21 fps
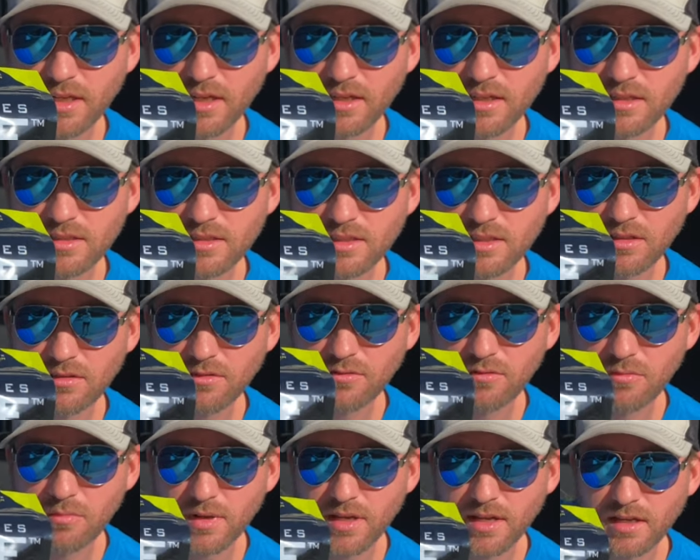I can see it
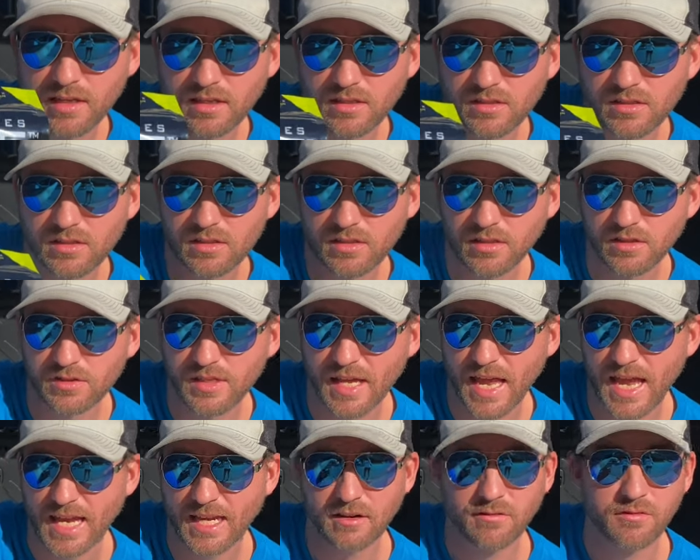through the package. There's
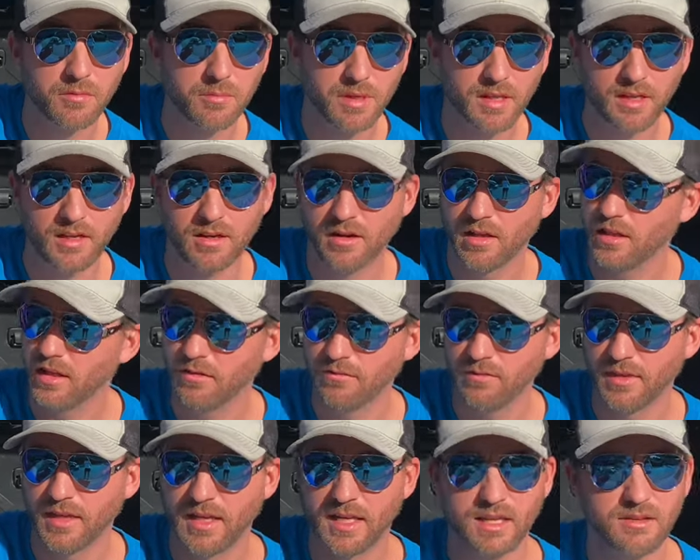8 of them in here. I love
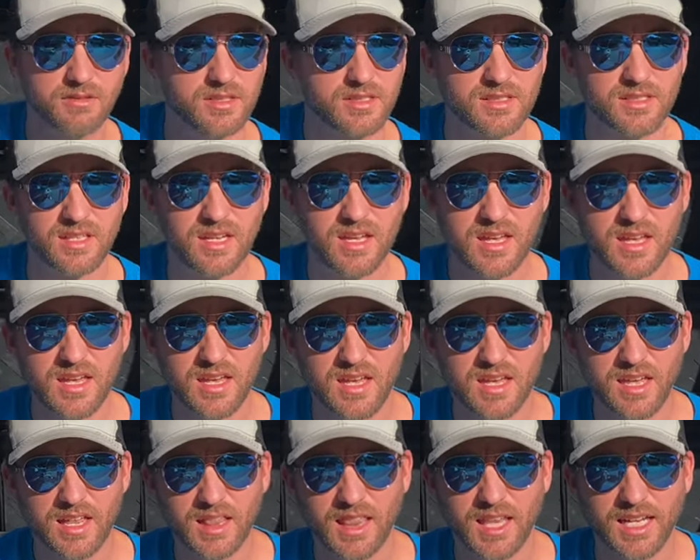when they give us
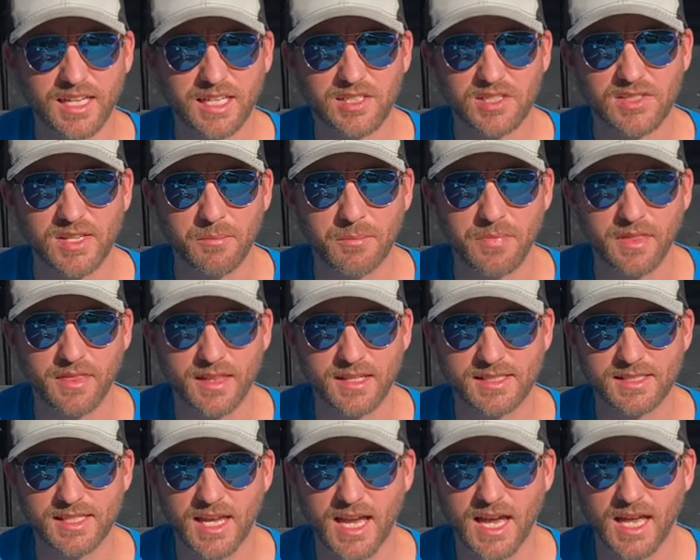like something
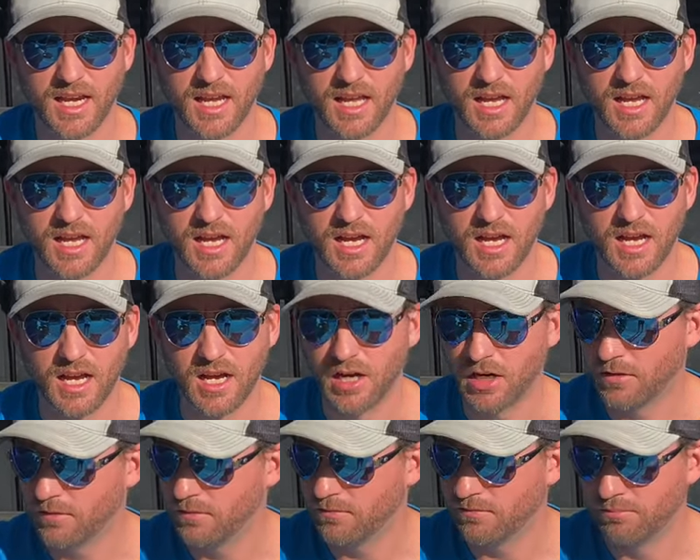that's got a
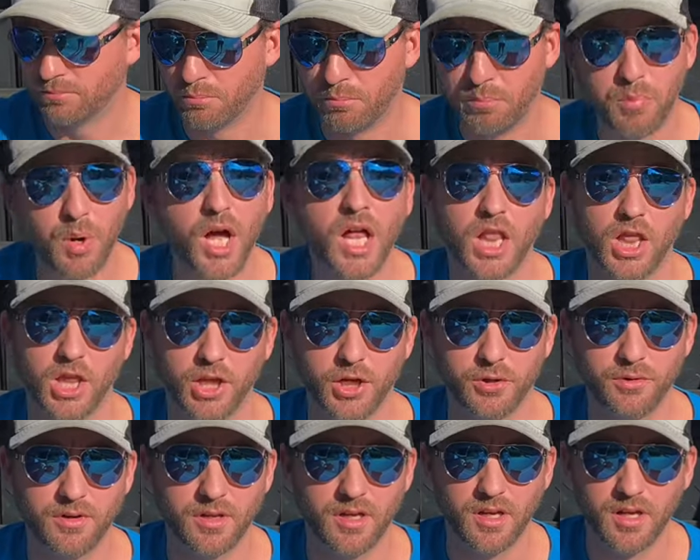
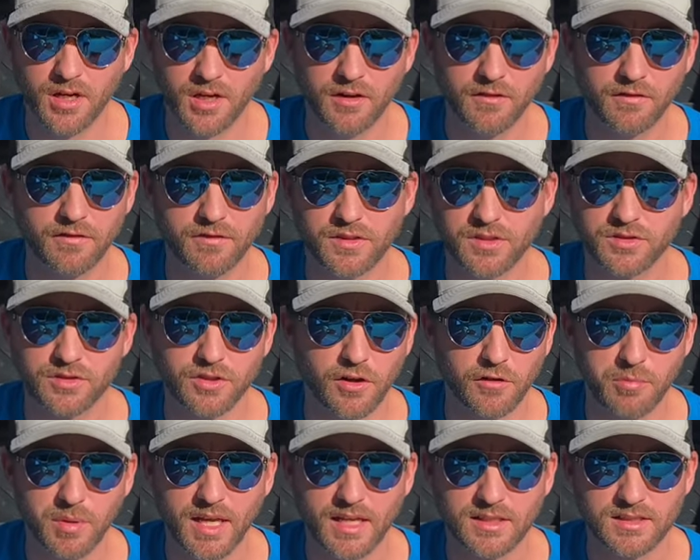buttload of
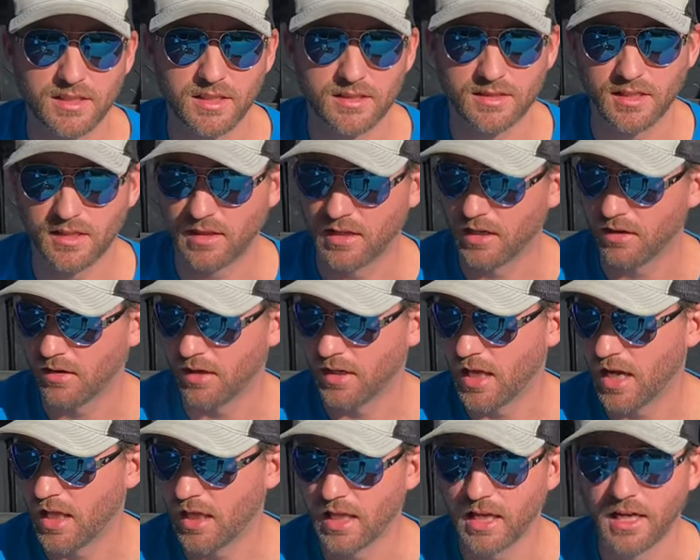soft plastics in there and
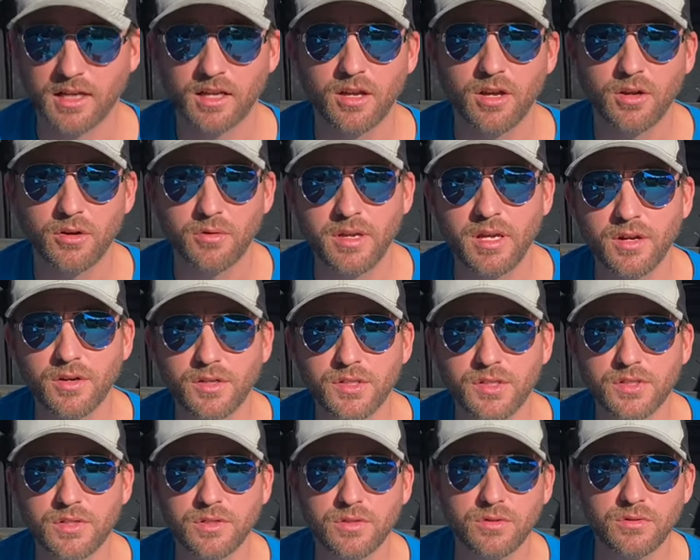not like, oh, here's
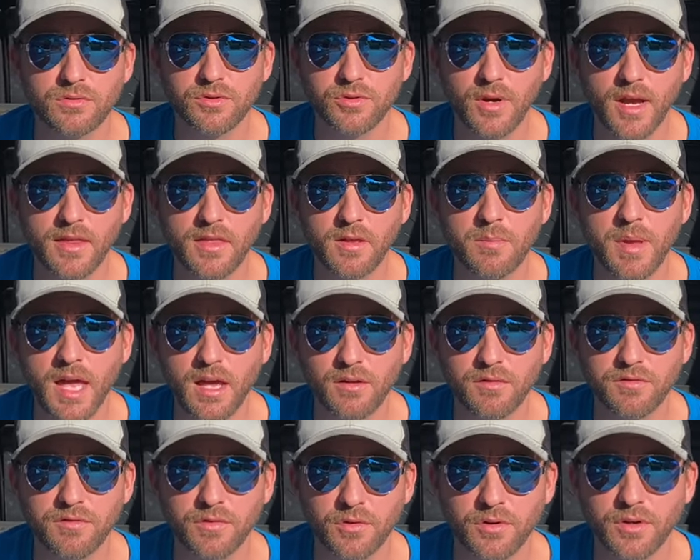2. Try them out
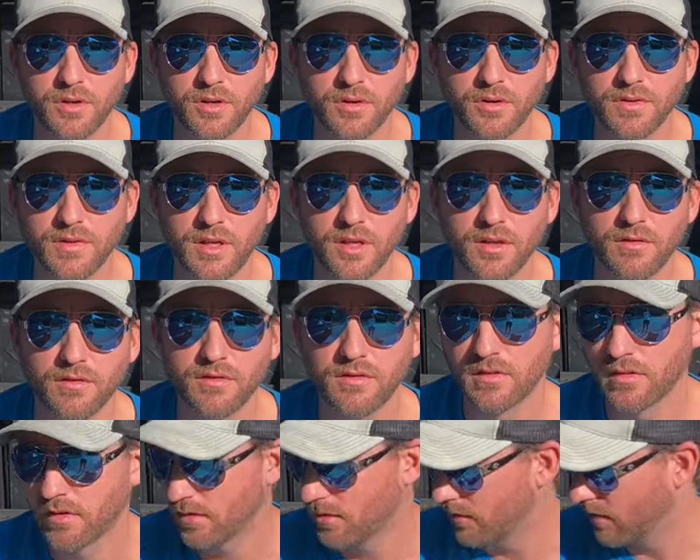for yourself.
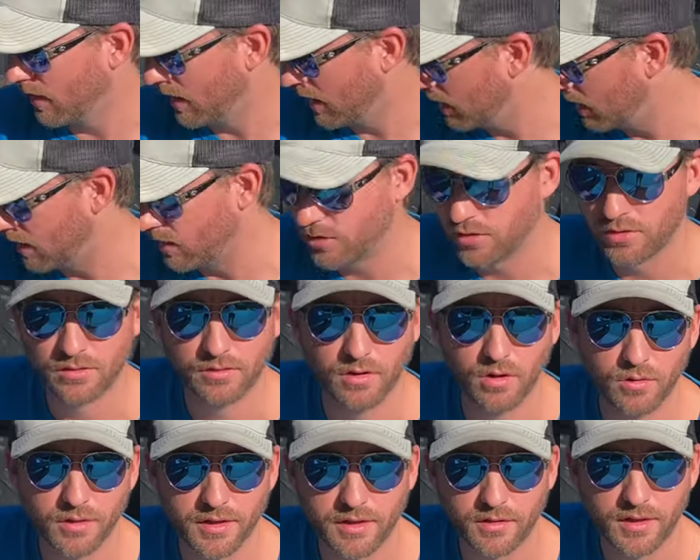Thinking that you're
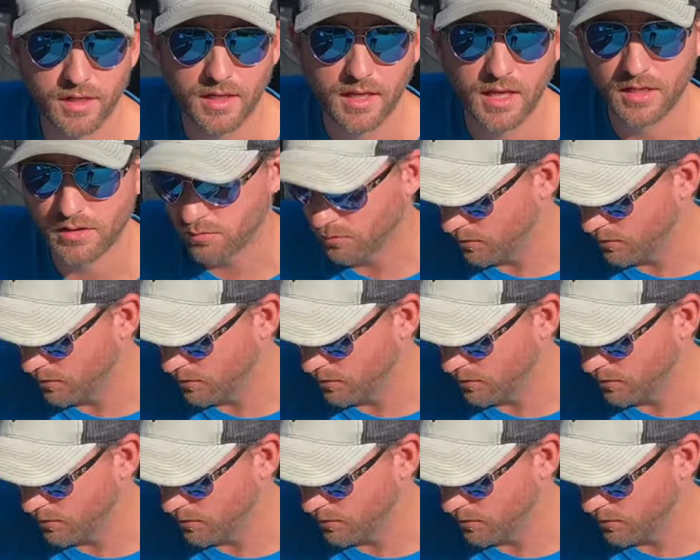only going to catch